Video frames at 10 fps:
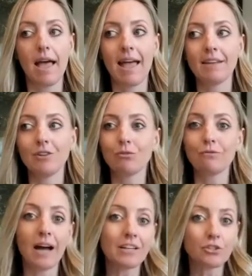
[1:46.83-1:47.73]
And you'll
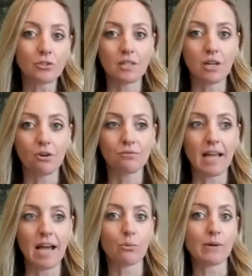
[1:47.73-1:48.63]
find yourself
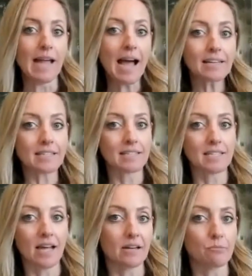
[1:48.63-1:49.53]
now reacting to
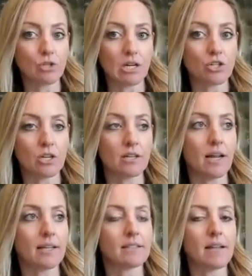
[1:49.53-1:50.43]
that objection
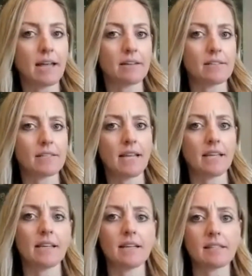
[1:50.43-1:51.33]
and saying
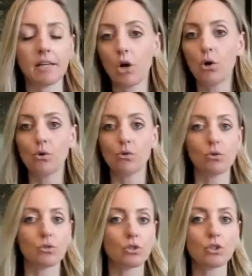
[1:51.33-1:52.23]
things like, oh,
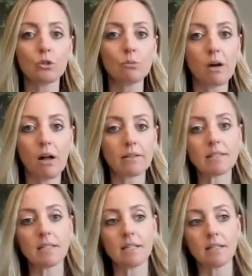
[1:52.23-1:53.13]
those are term
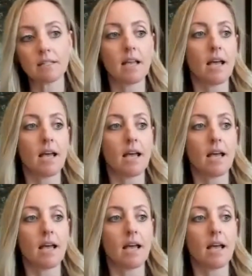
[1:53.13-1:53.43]
policies.